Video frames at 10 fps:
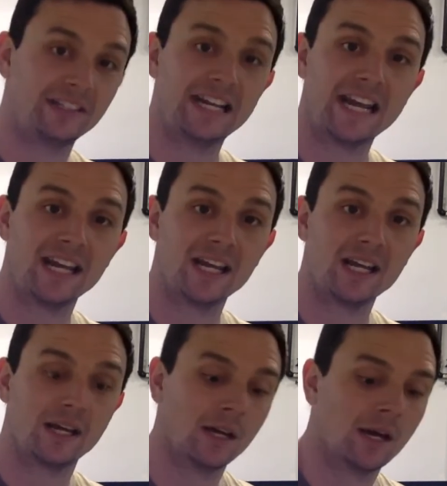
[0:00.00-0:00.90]

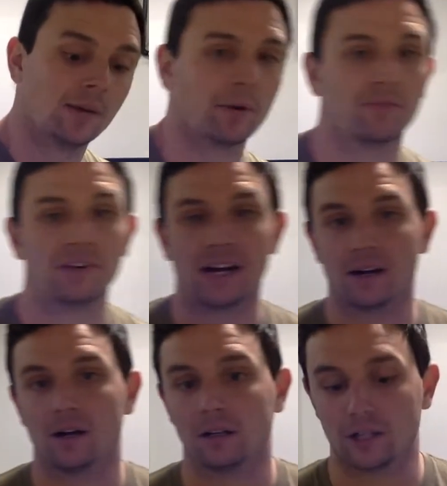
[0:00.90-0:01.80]
ding, but if not,
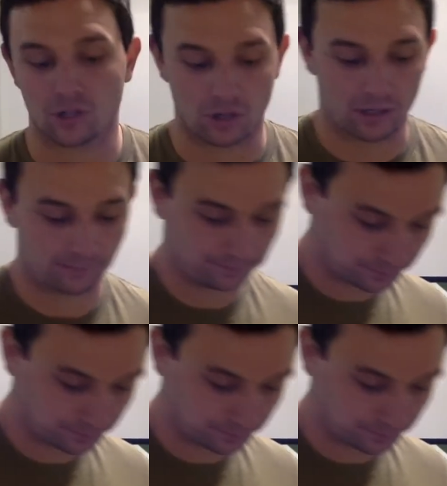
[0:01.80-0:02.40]
I'll let you know.